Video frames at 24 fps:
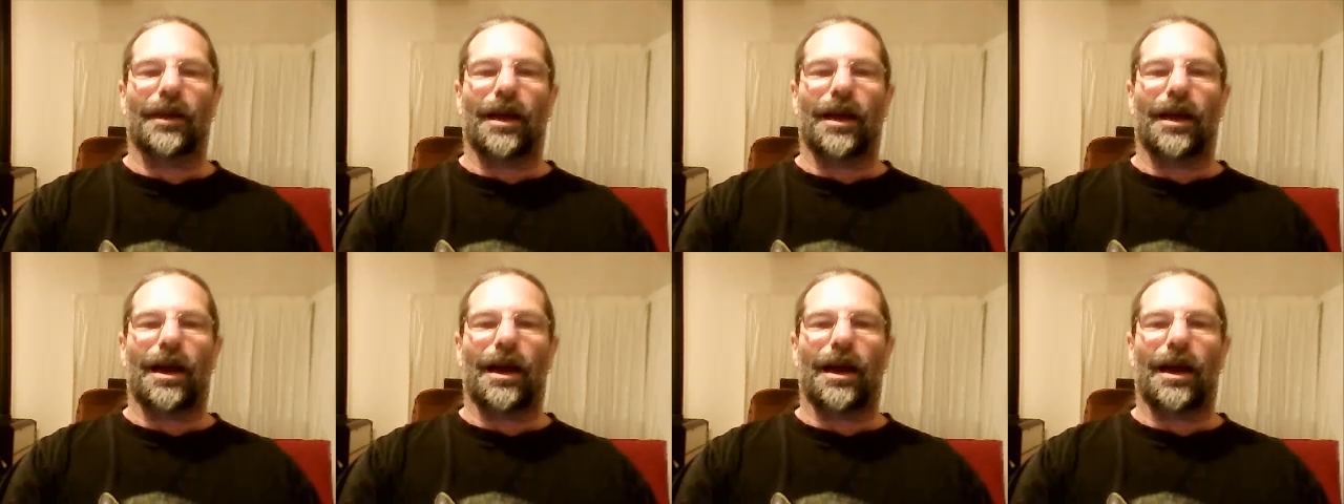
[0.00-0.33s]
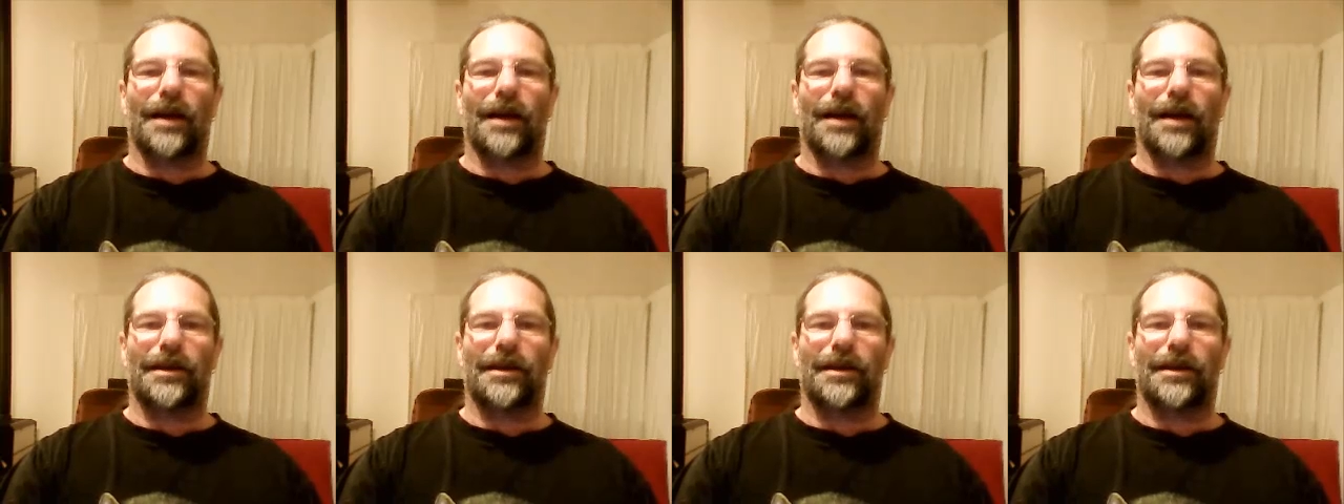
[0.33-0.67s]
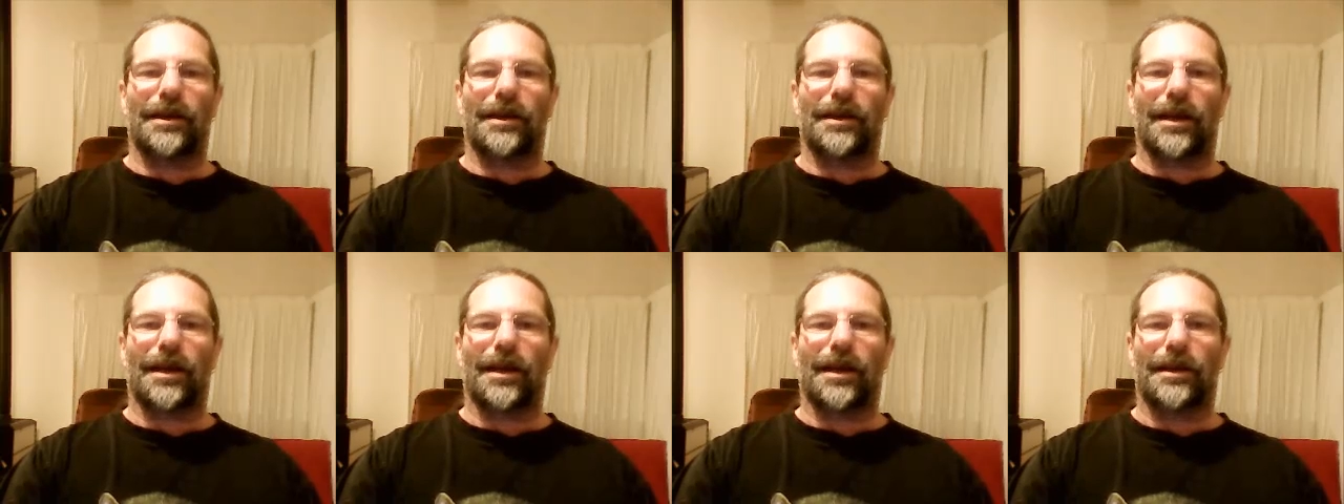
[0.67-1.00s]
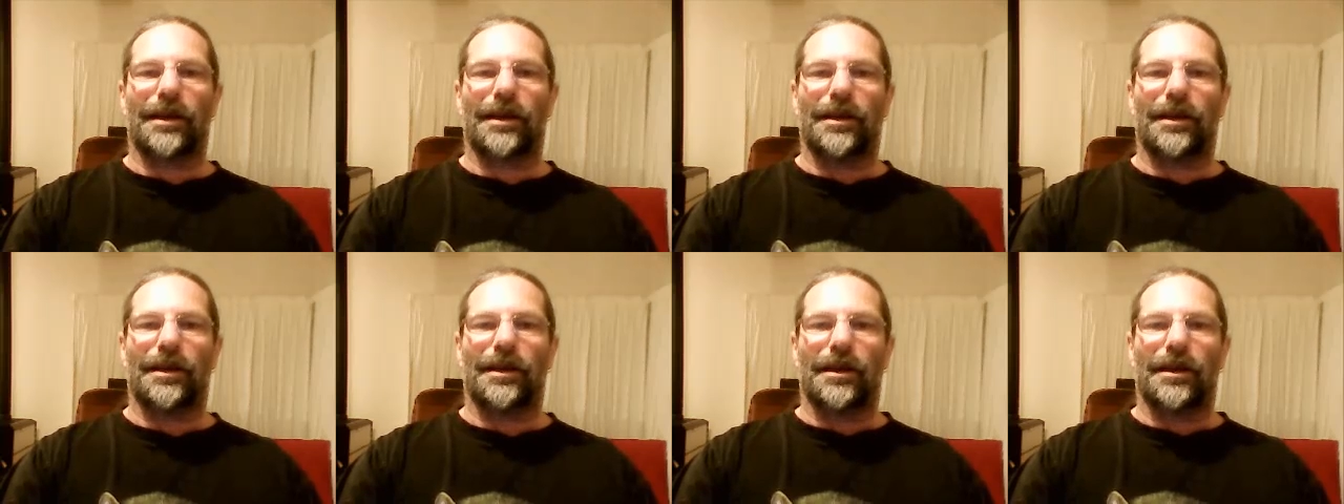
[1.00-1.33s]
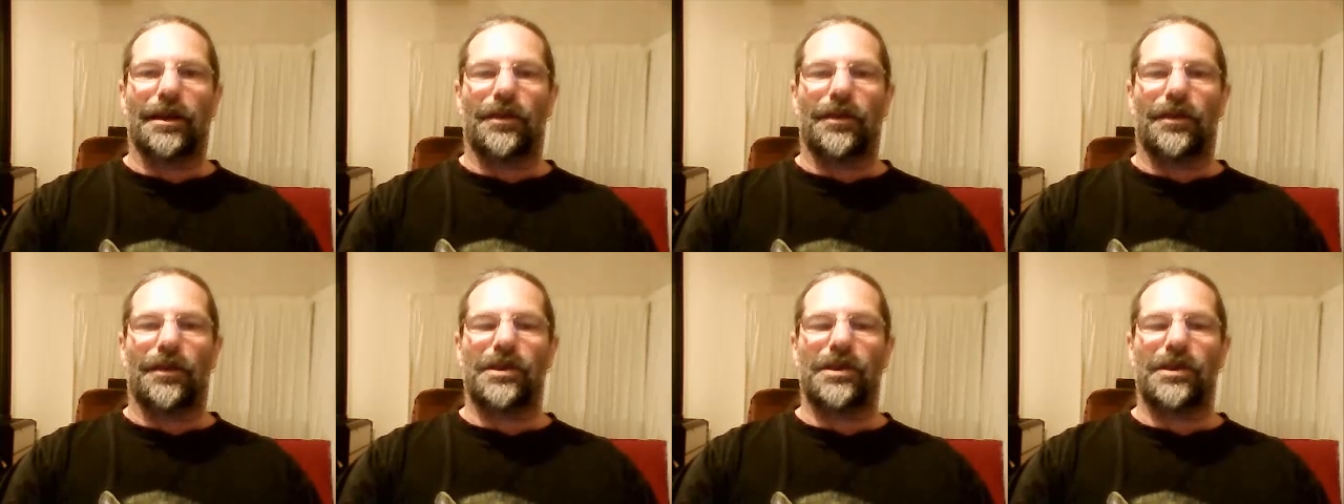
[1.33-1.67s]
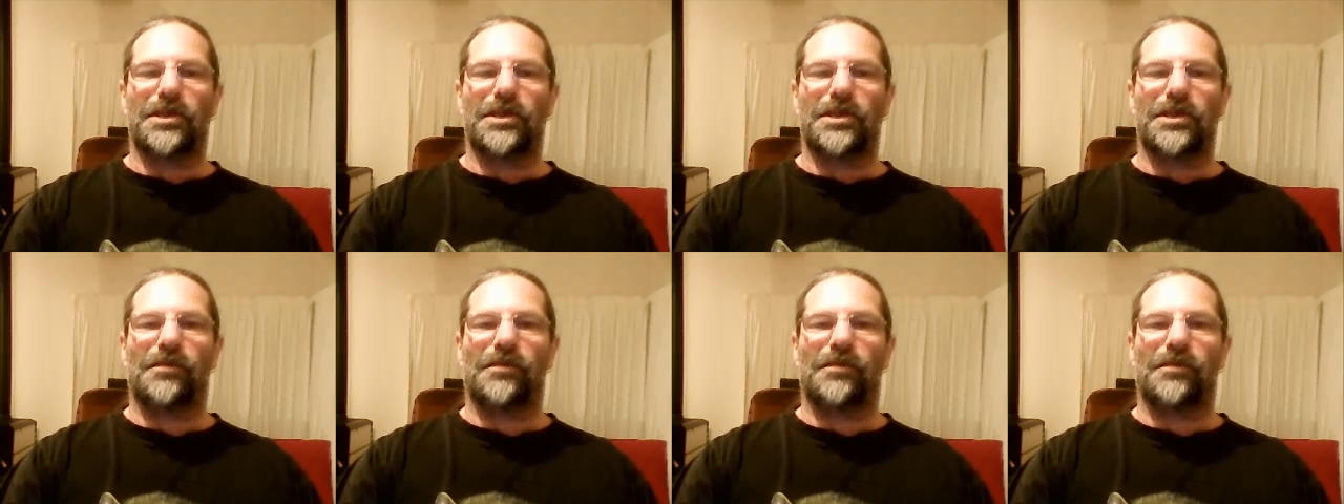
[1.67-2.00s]
Yeah, g'day. This
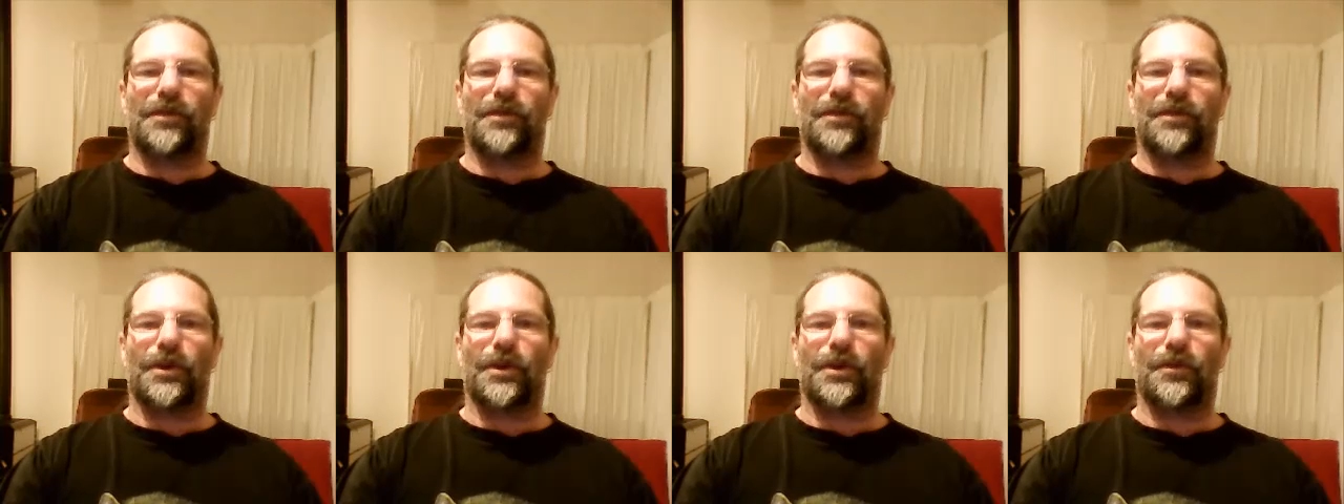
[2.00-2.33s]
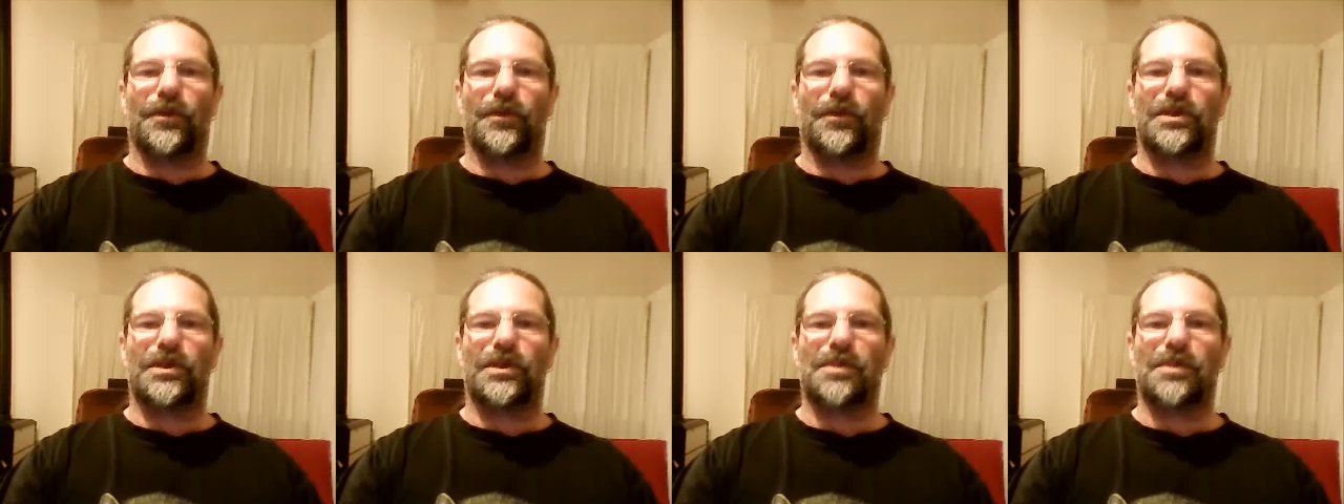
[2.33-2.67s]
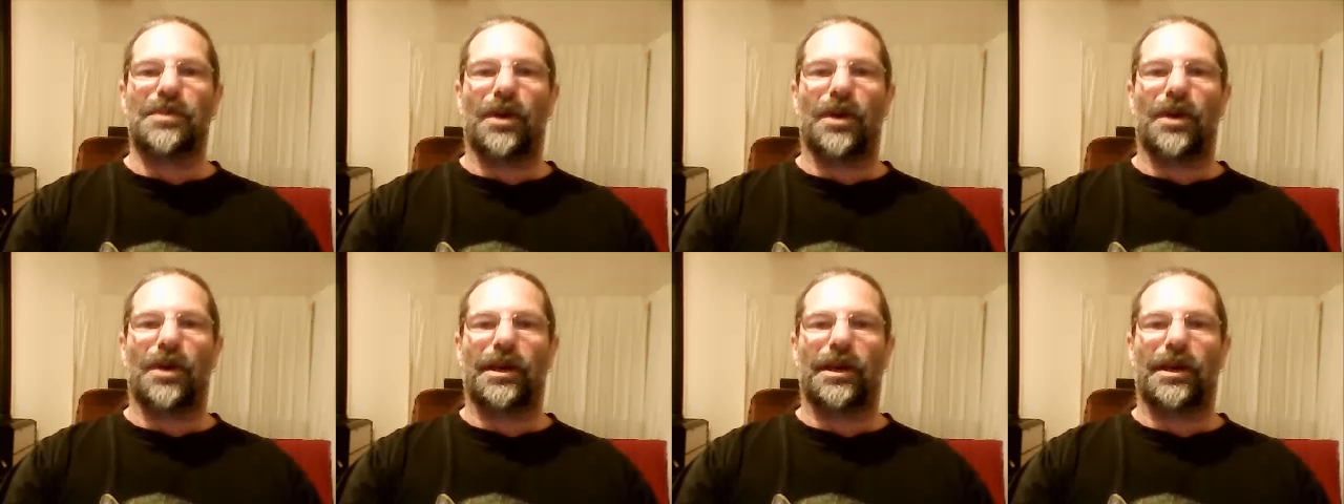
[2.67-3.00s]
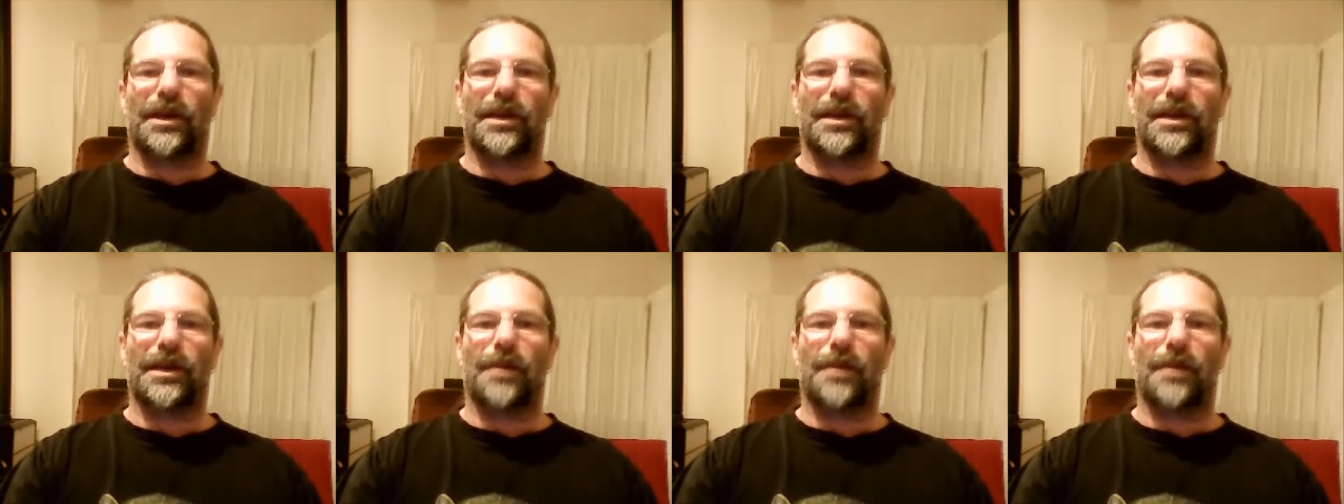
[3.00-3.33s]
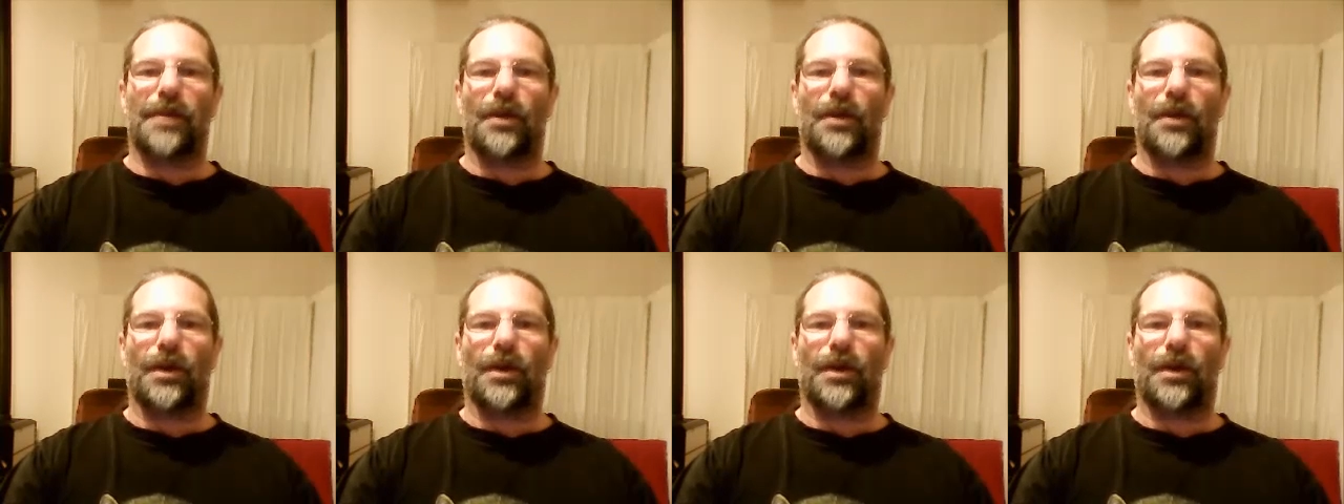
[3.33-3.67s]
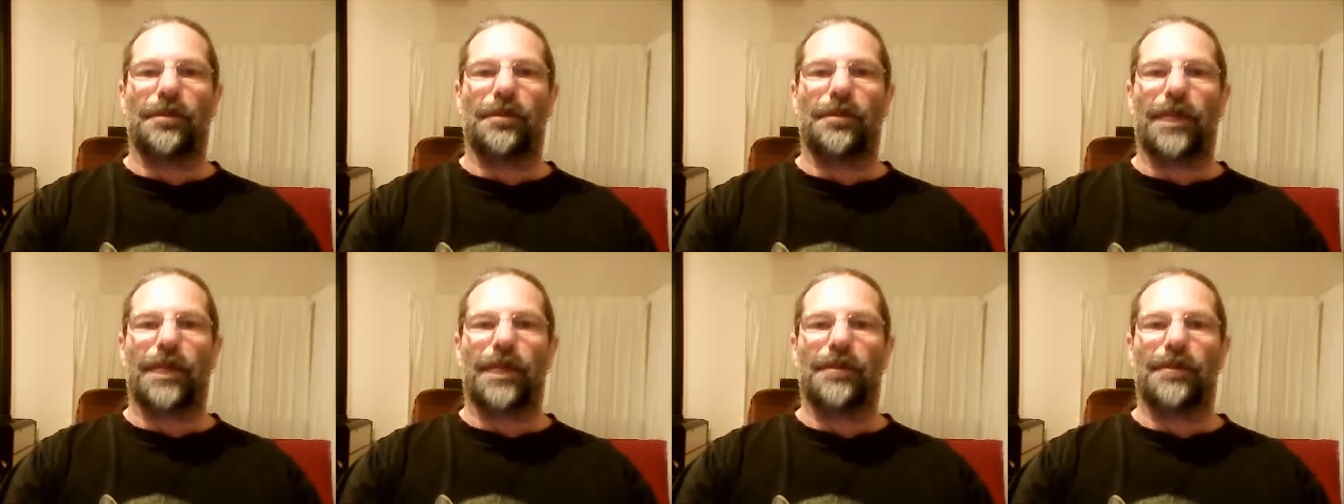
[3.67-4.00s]
is a review for the Spyder MR1
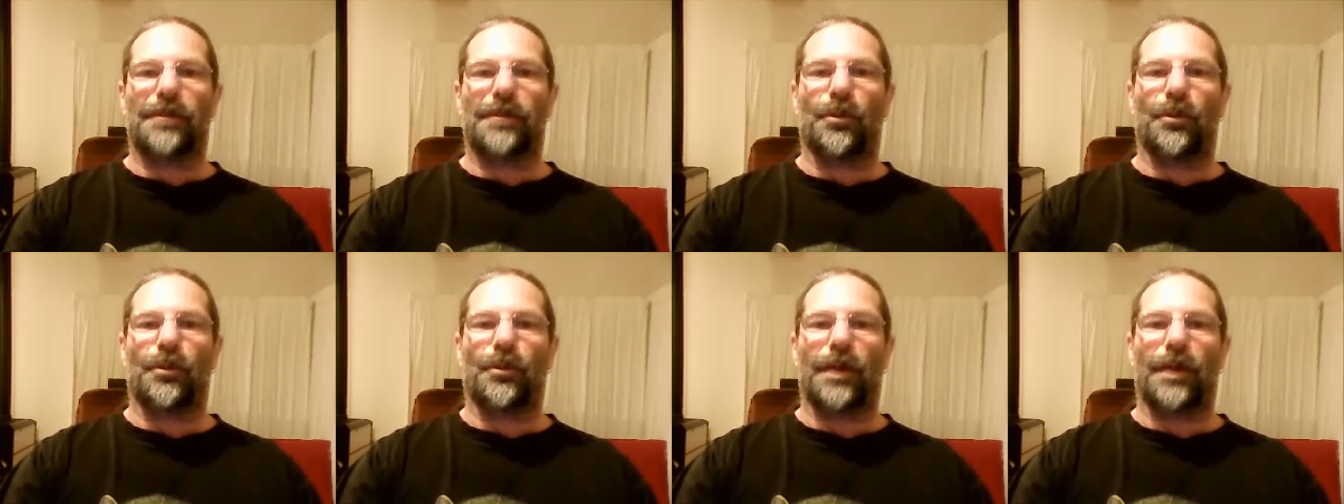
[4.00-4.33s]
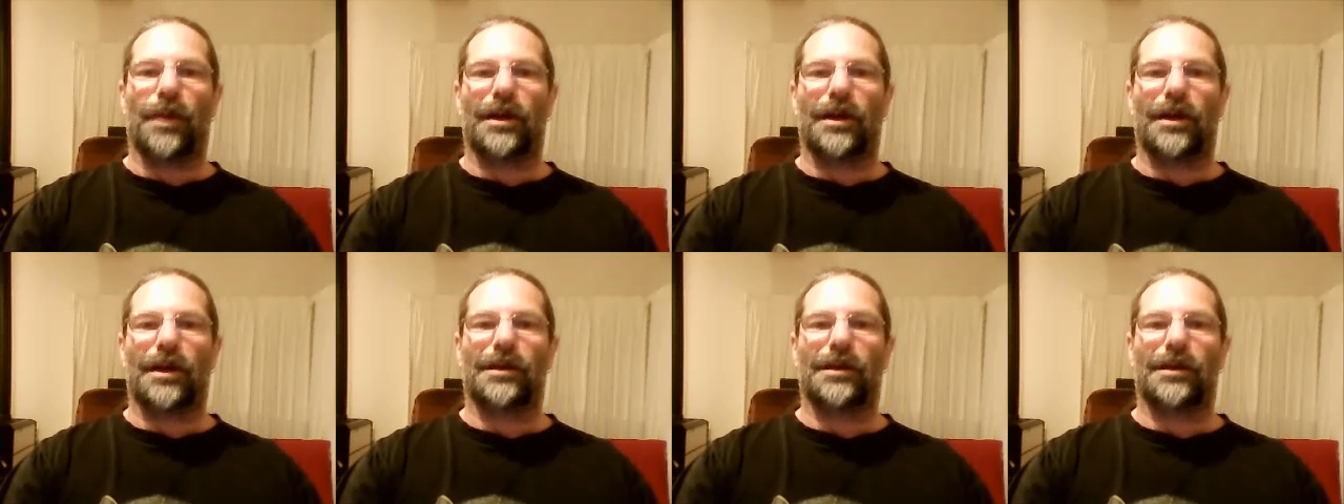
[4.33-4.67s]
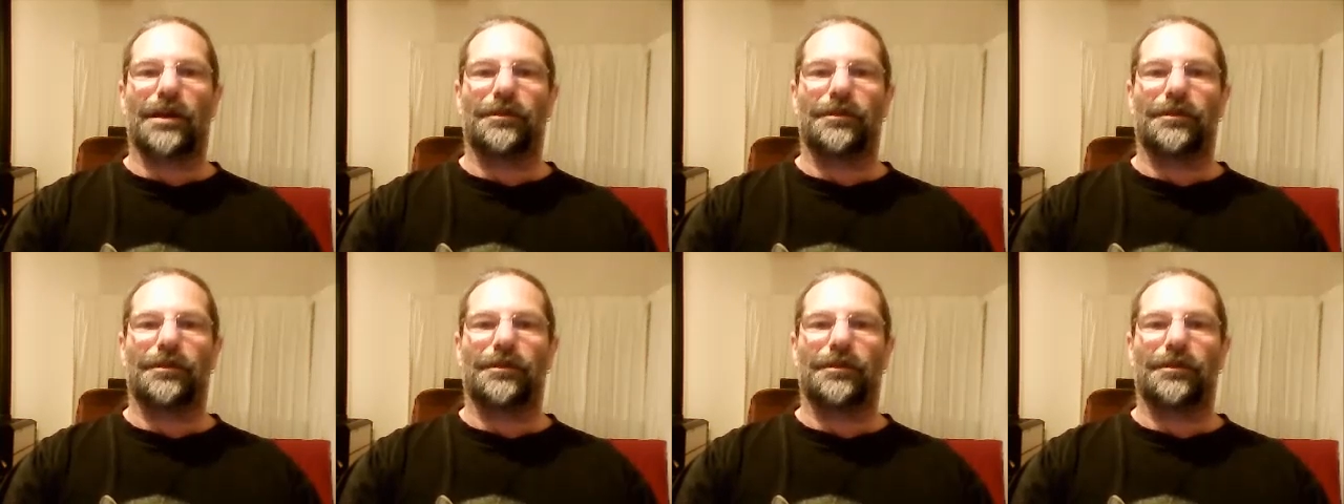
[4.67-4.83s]
Paintball Marker.